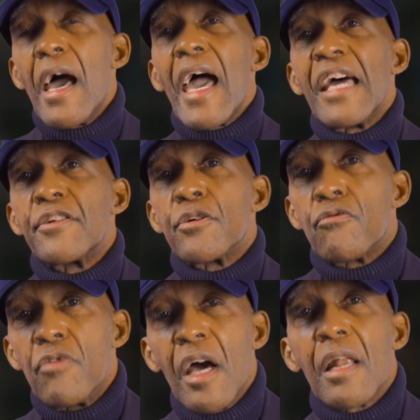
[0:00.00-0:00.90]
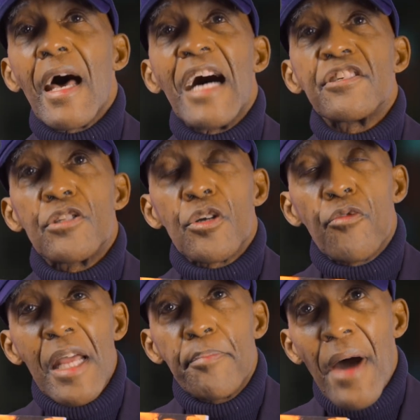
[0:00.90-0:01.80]
and to realize the
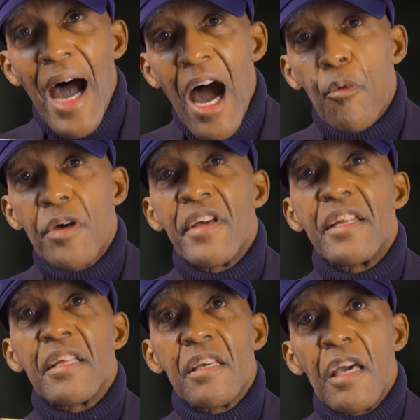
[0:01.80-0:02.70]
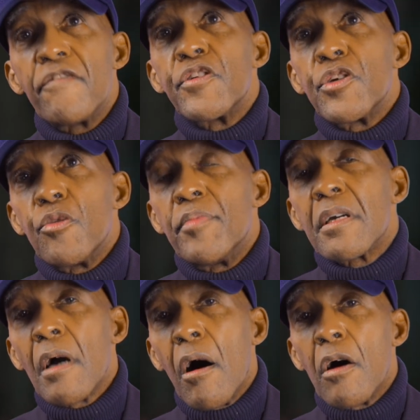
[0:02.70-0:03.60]
great power that it gives you,
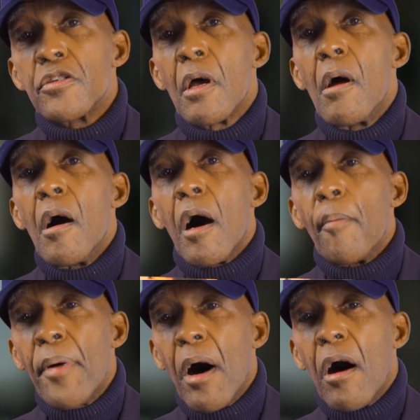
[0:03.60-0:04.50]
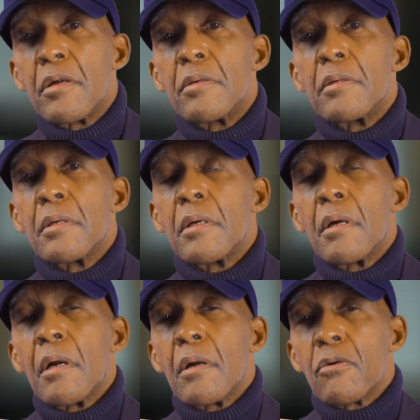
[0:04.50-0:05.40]
because upon
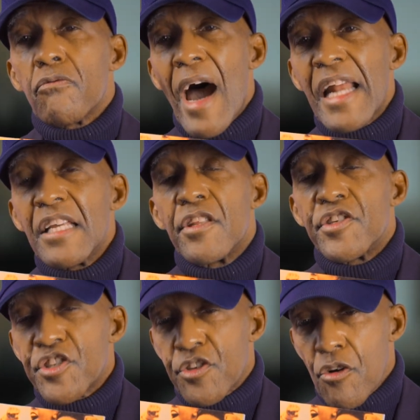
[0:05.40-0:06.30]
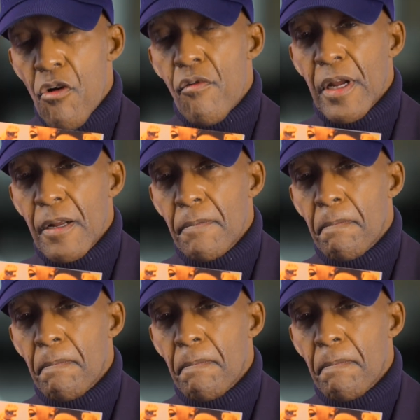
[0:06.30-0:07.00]
writing the story,